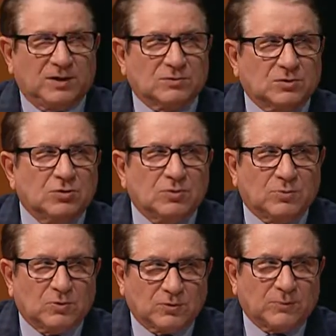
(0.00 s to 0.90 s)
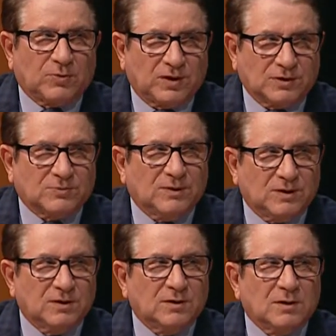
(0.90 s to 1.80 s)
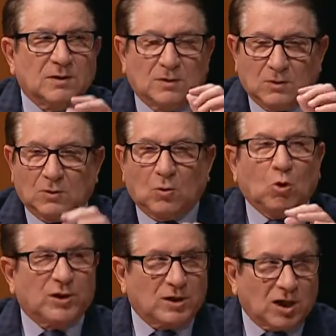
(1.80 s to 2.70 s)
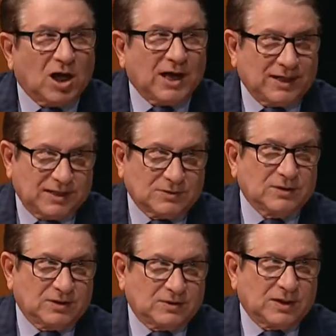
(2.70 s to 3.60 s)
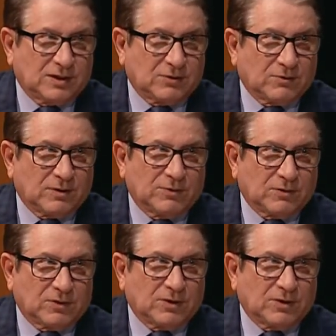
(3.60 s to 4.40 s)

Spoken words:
suitable replacement online, as they say. Am I right